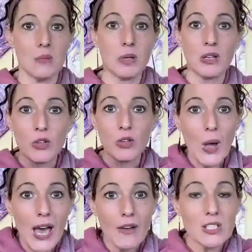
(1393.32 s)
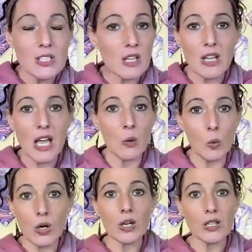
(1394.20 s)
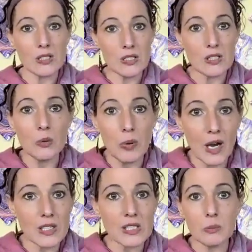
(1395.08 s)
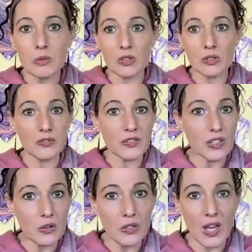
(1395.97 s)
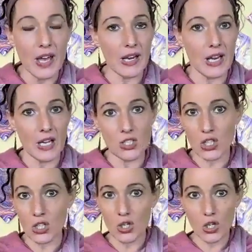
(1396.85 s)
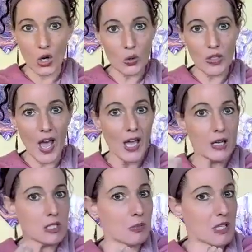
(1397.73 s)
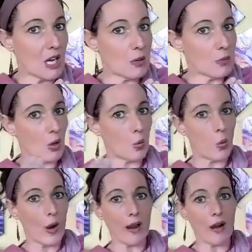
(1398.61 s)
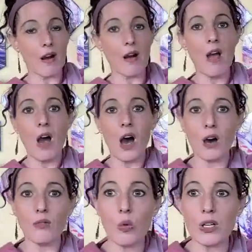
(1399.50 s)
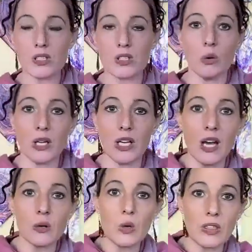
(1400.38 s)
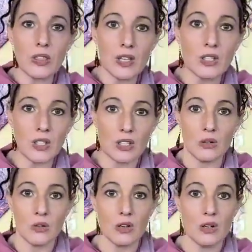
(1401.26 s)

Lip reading: But if you haven't done that work, it's still possible to feel that and to know that and to become aware of what's going on within you.